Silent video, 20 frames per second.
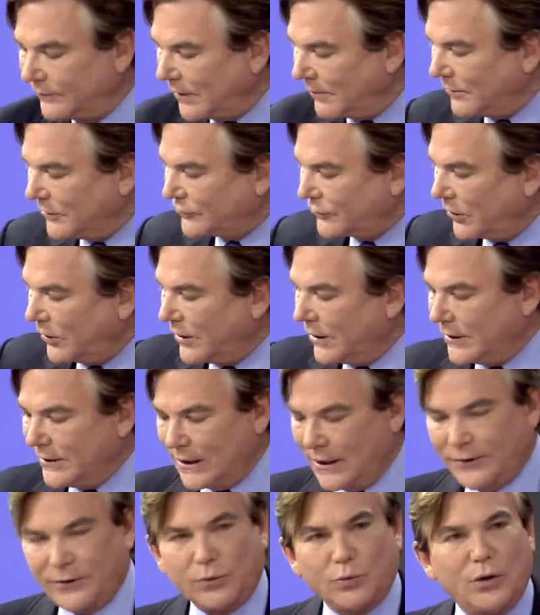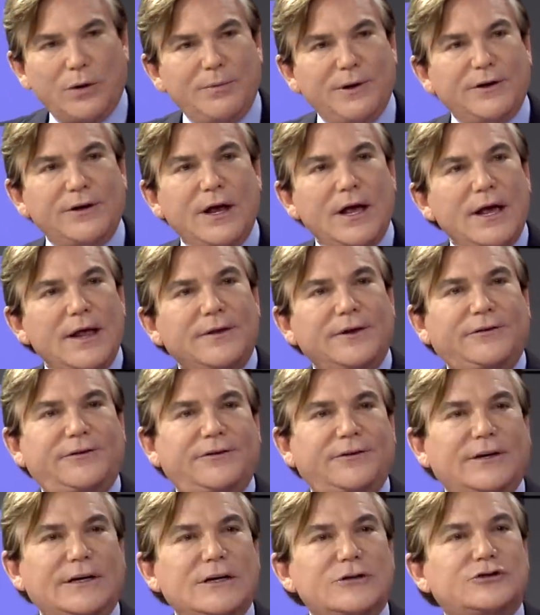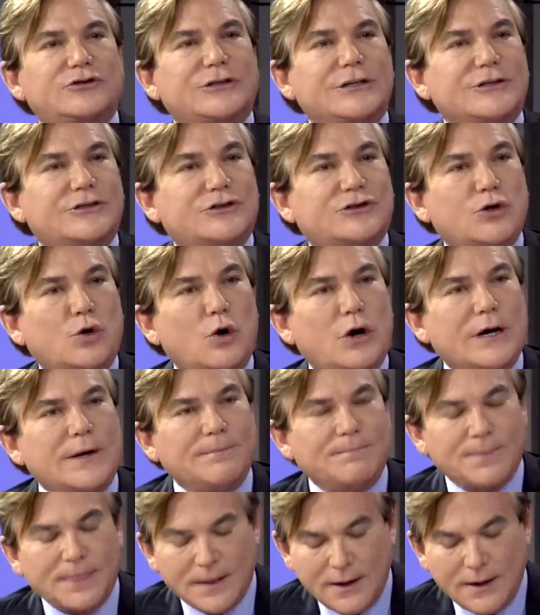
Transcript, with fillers: Let me show you another woman. This is an interesting story.